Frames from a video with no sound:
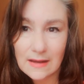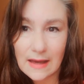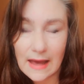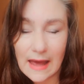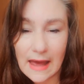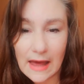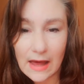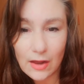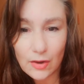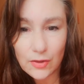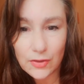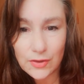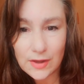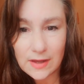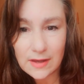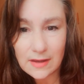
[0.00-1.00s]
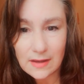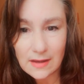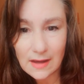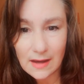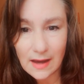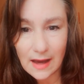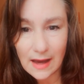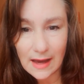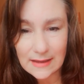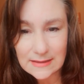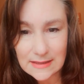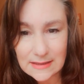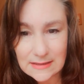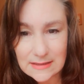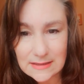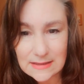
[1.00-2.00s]
a healthy
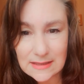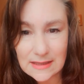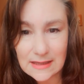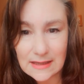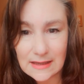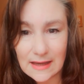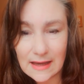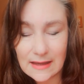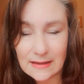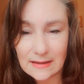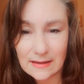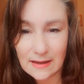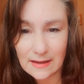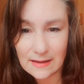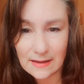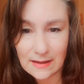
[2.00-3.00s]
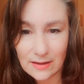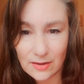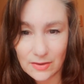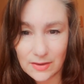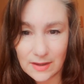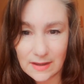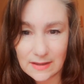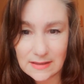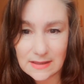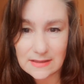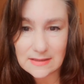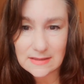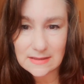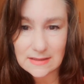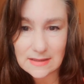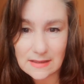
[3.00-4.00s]
identity and an unhealthy
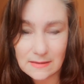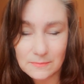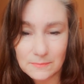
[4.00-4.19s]
identity.